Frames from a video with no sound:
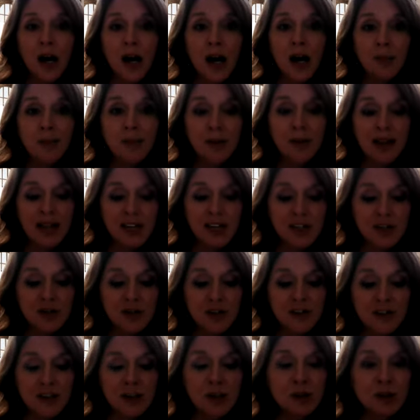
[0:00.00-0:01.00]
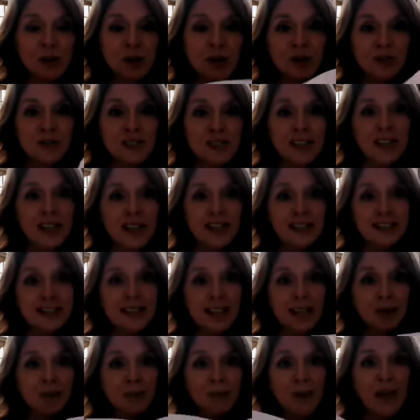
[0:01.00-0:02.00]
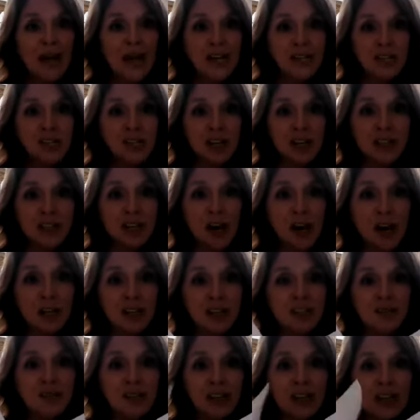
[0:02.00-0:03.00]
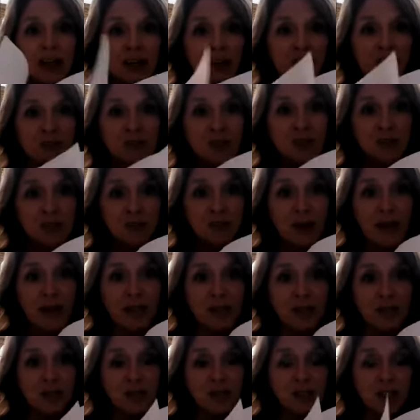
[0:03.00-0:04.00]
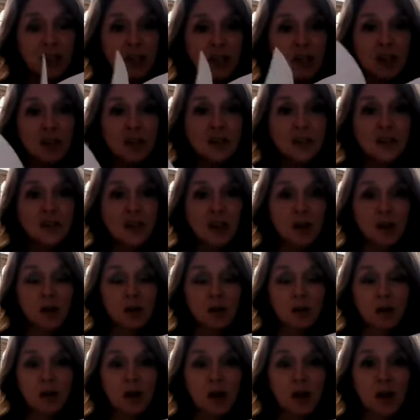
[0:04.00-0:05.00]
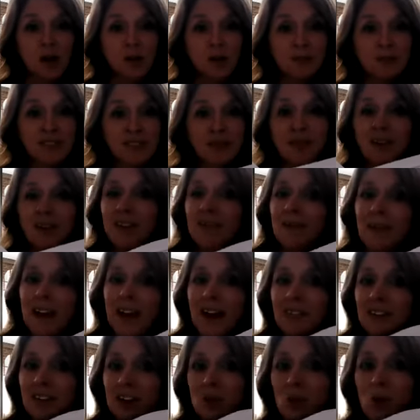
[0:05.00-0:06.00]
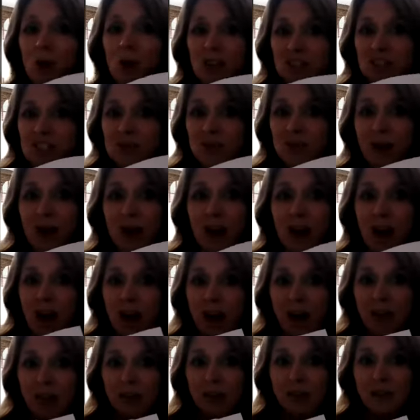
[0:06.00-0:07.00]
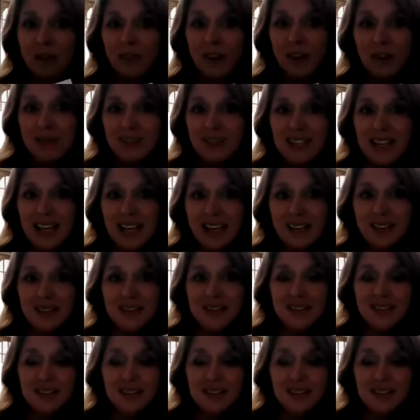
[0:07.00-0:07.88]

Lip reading: making sure that you're using that second page and not just filling out the first page. So, do you have any questions about either of those things?